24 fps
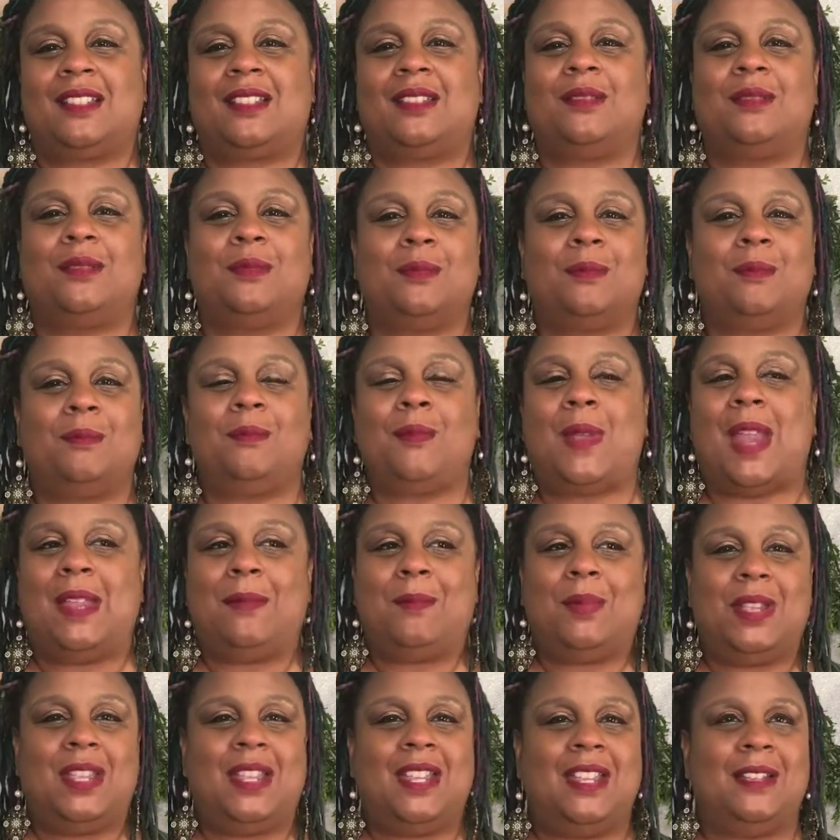So
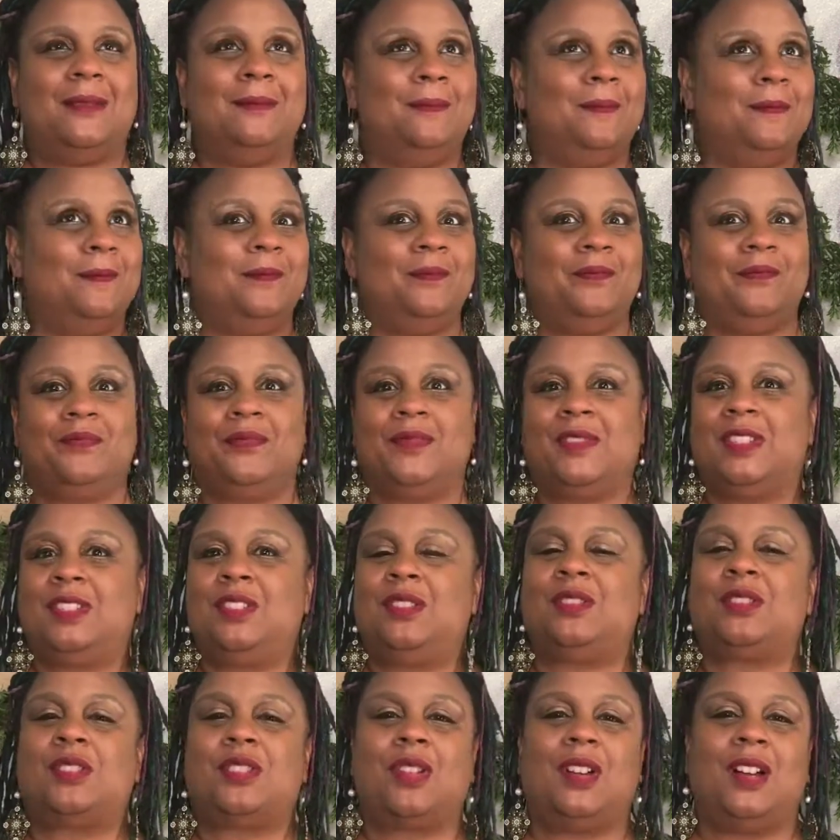maybe
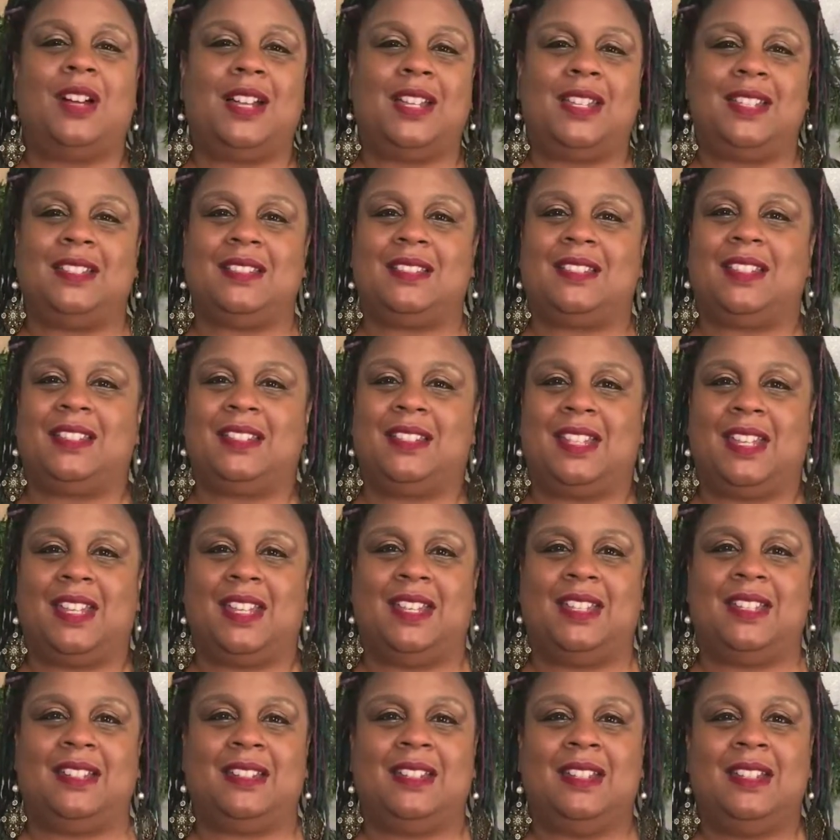you're trying to
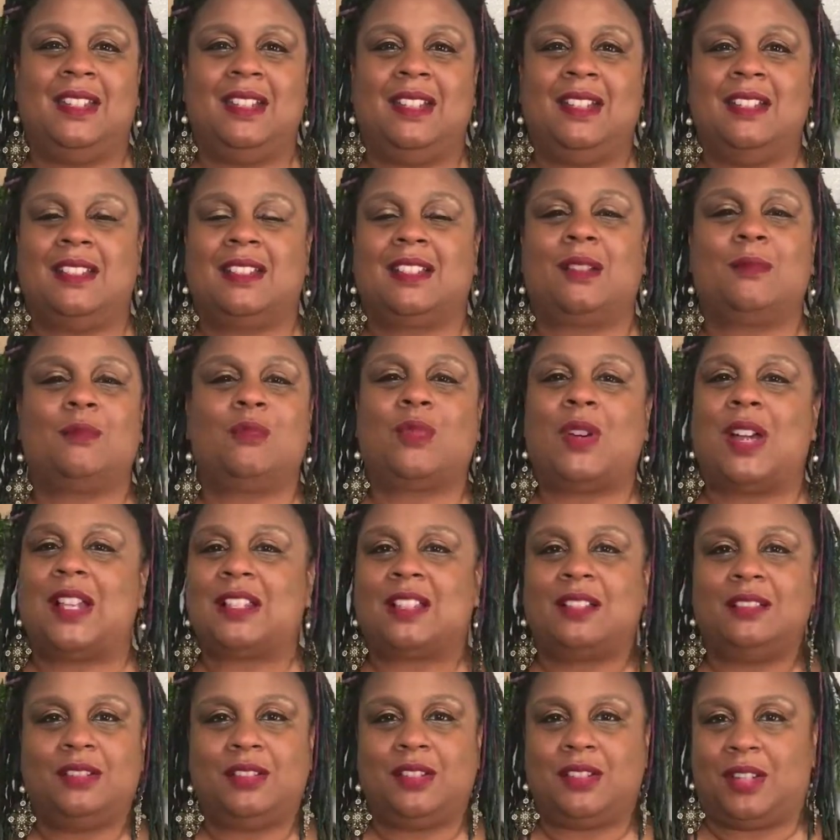get some
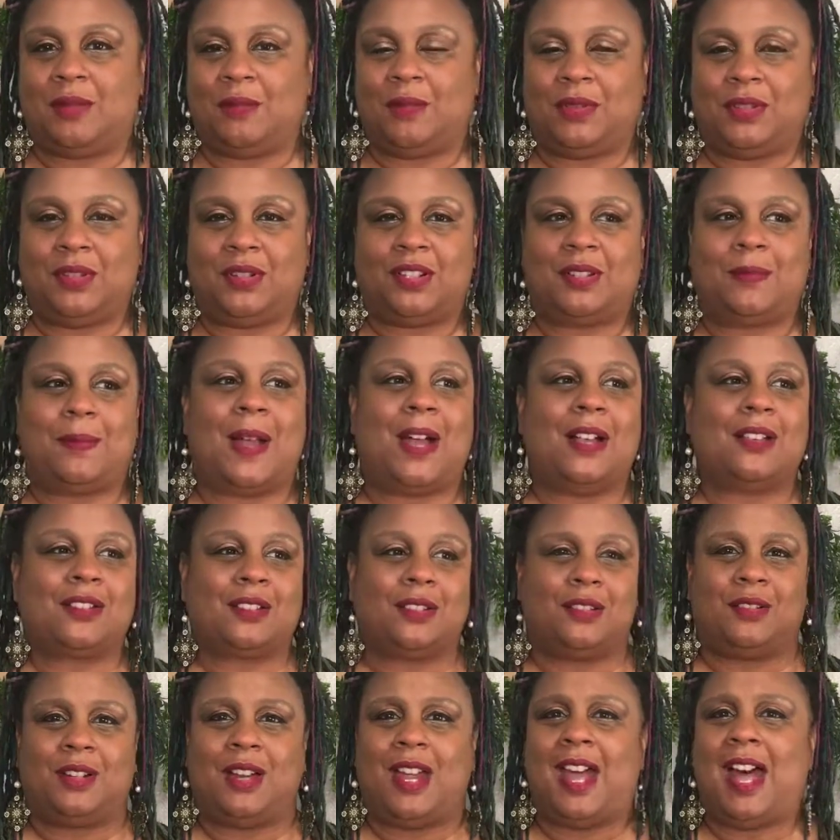resolution with your spouse,
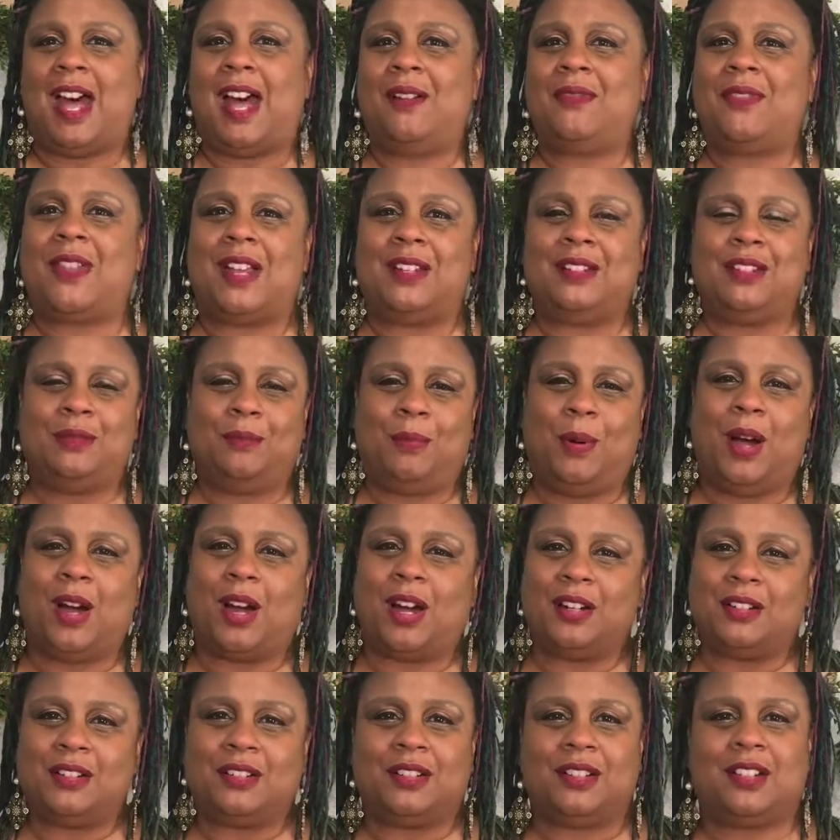or have that new
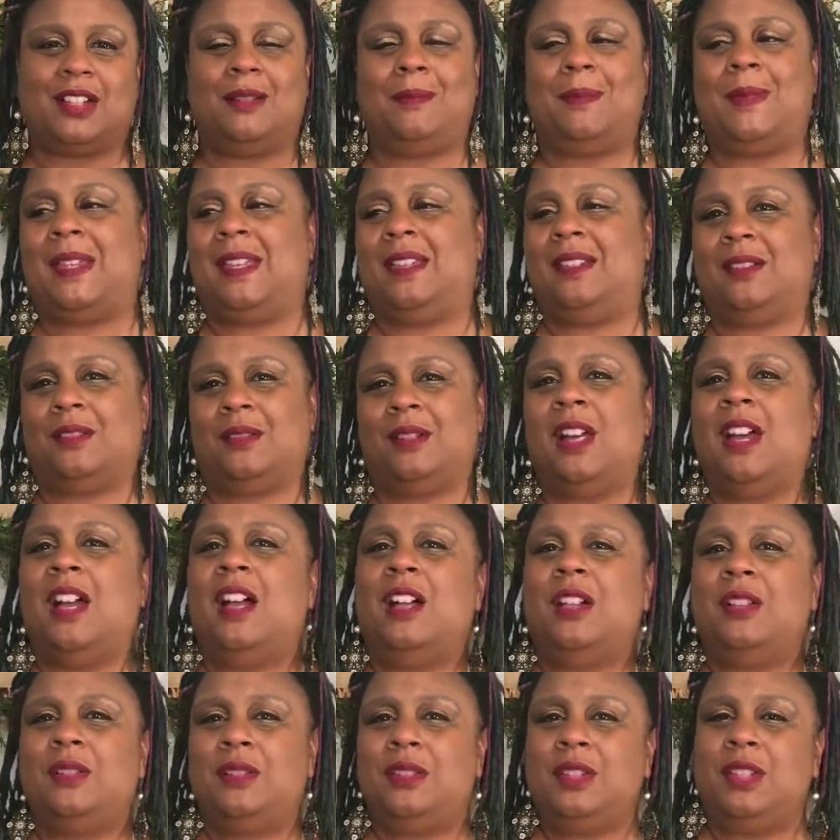partner come in, or
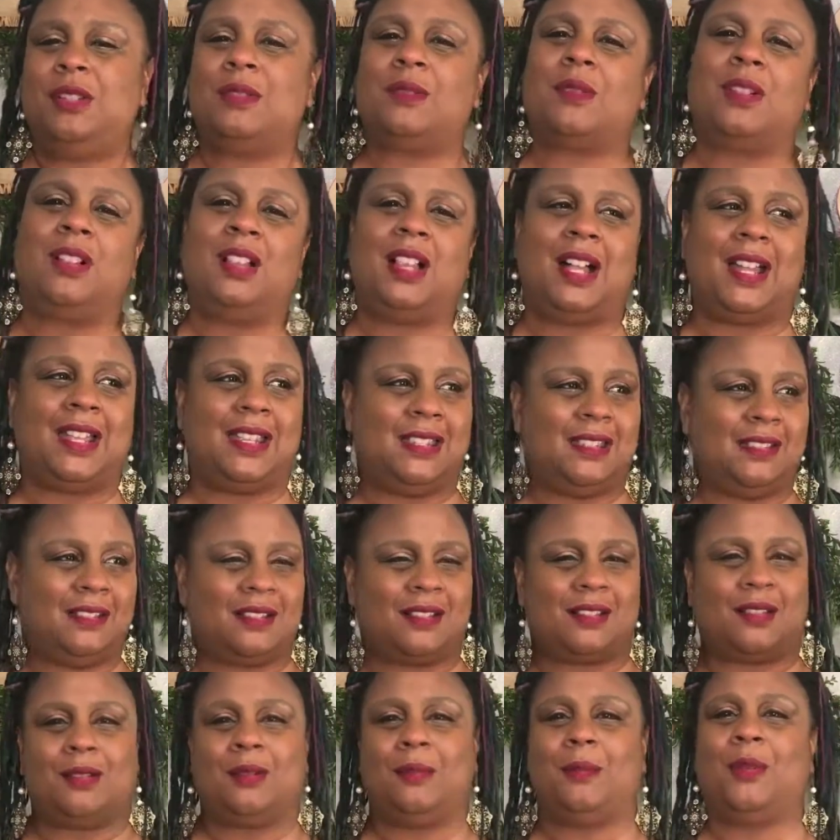new
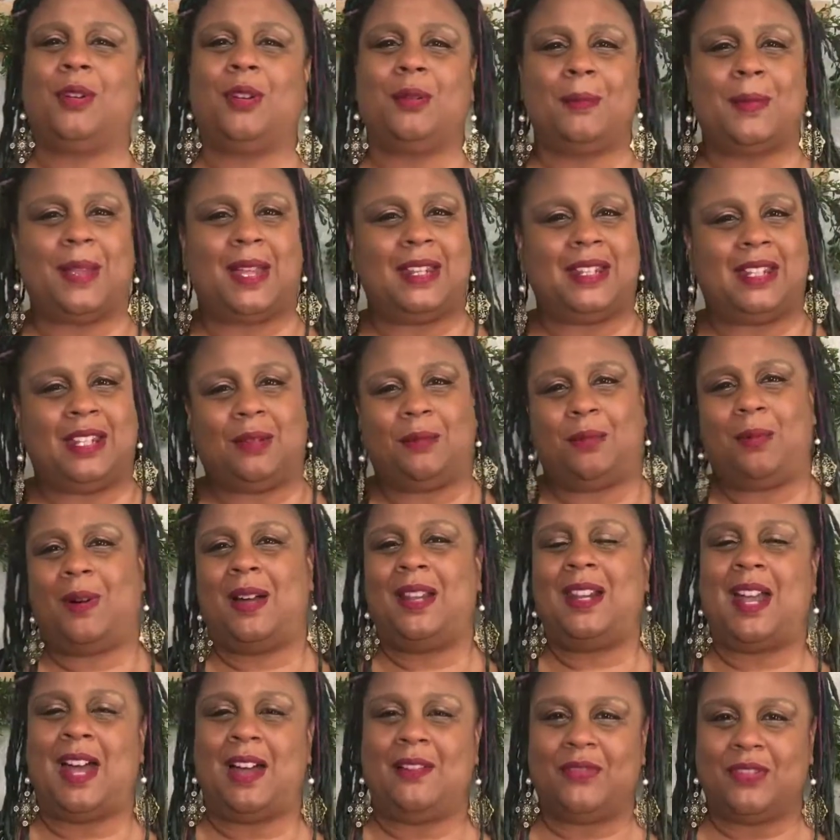clients, or more money,
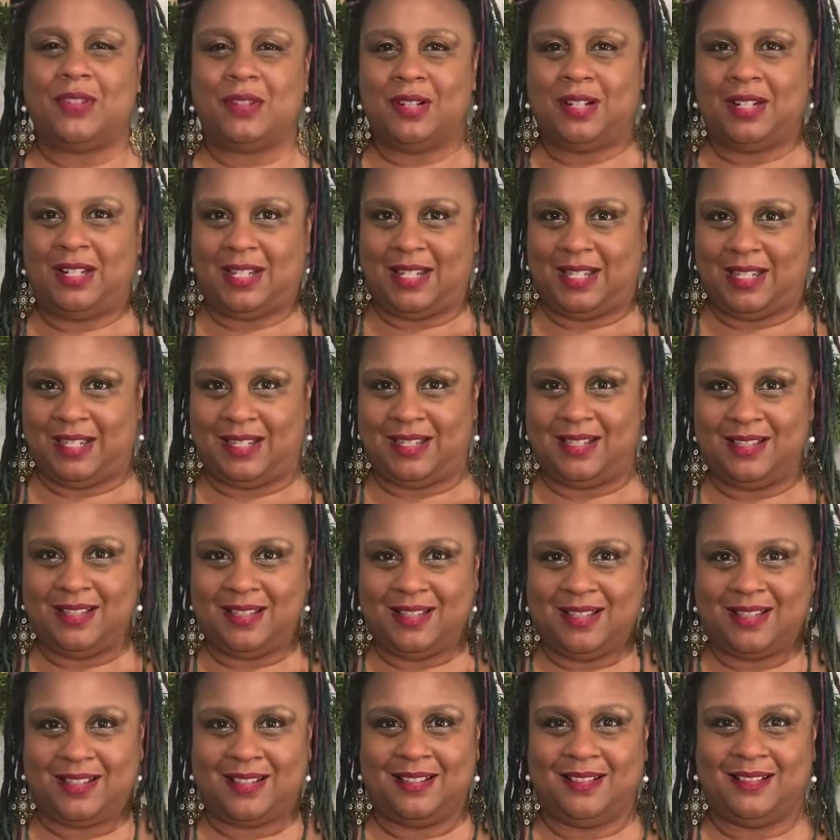whatever it
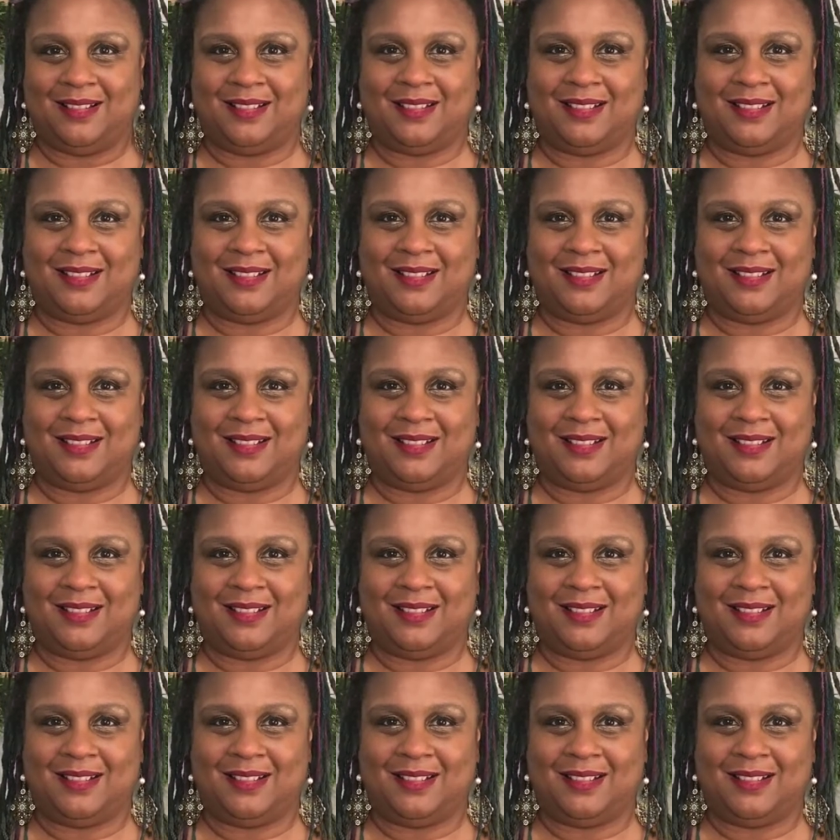is.